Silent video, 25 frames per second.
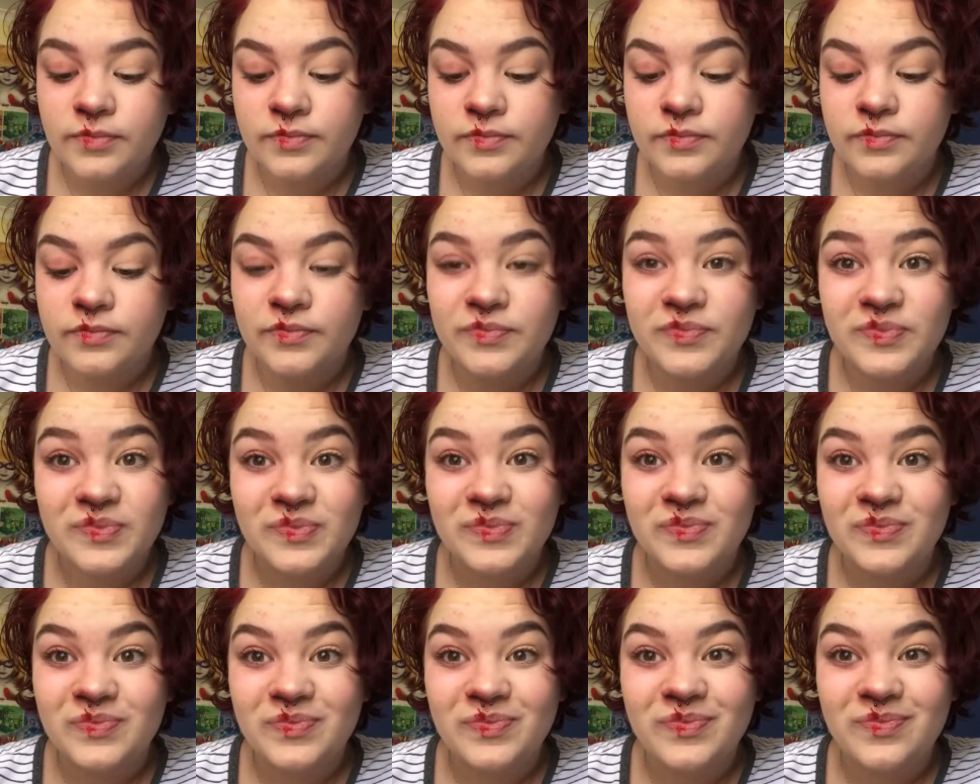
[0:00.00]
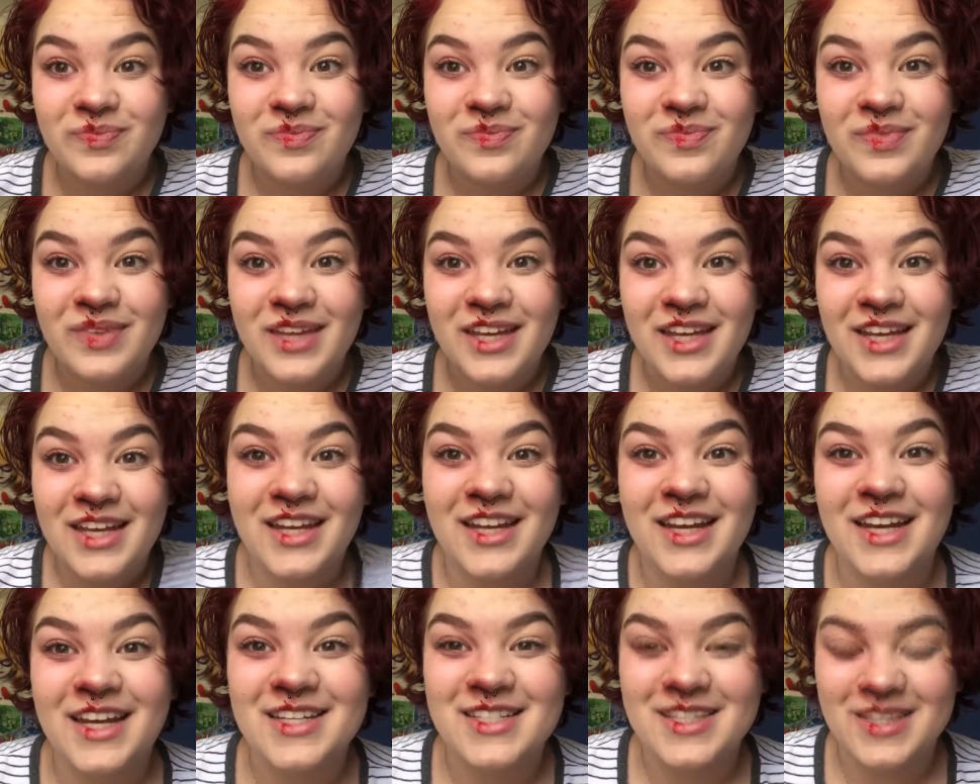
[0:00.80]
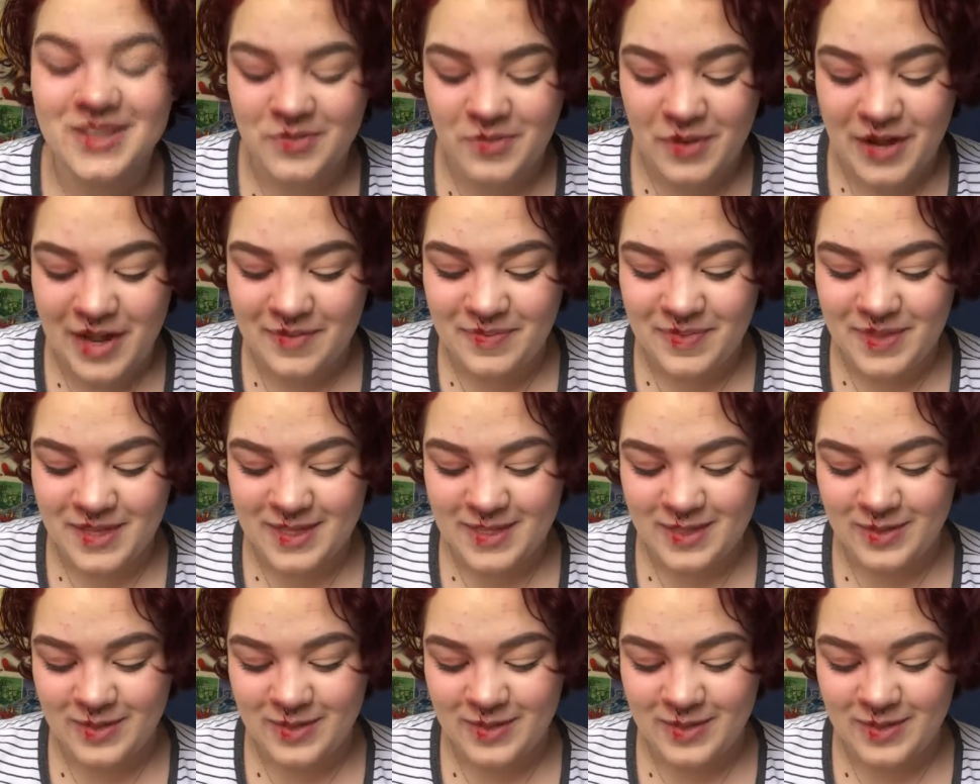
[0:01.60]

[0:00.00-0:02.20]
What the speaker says: Can easily wipe this away with a makeup wipe as